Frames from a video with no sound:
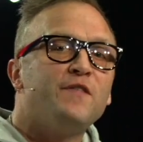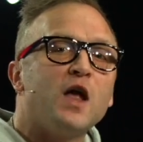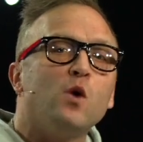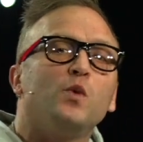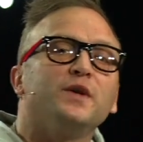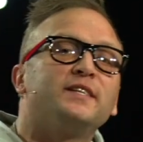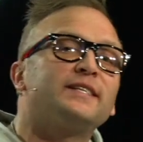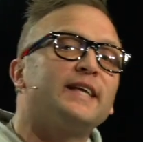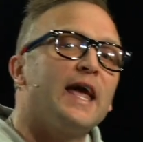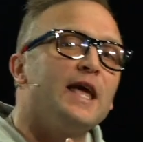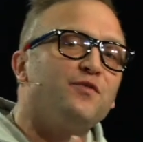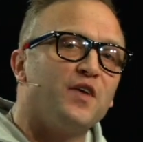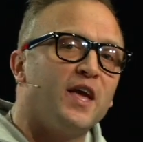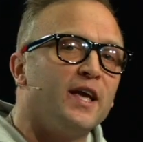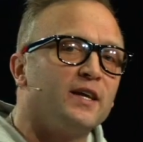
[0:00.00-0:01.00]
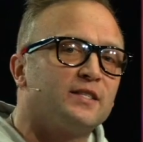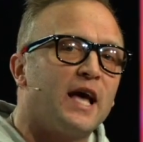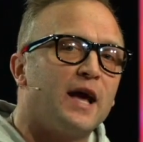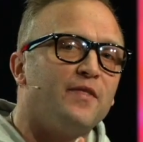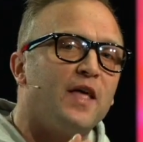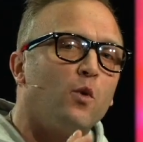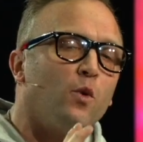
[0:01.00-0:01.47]
they would say things
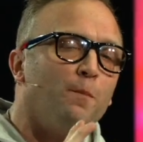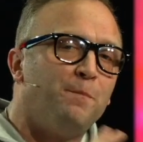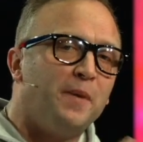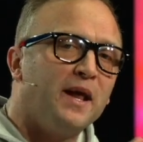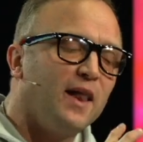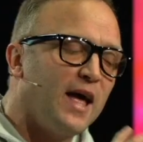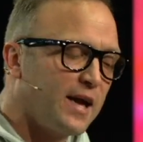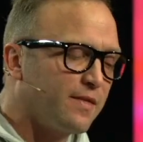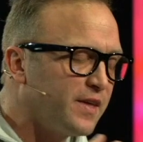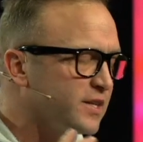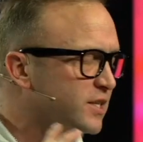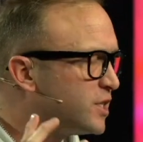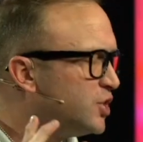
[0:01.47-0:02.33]
that, that would be like this,